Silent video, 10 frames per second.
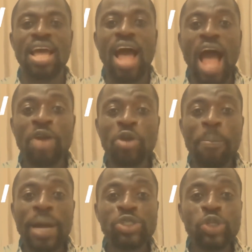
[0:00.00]

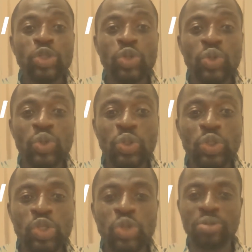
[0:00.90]

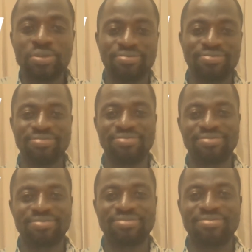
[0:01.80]
Anopatututu.
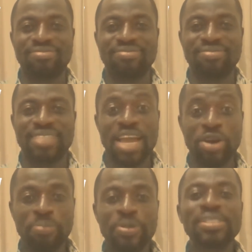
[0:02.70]
I
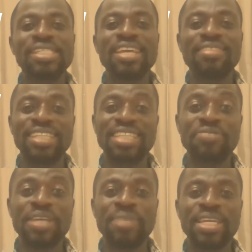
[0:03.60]
hope you say that
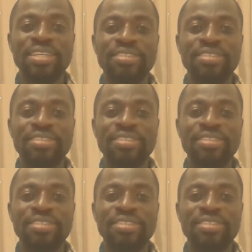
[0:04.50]
after me.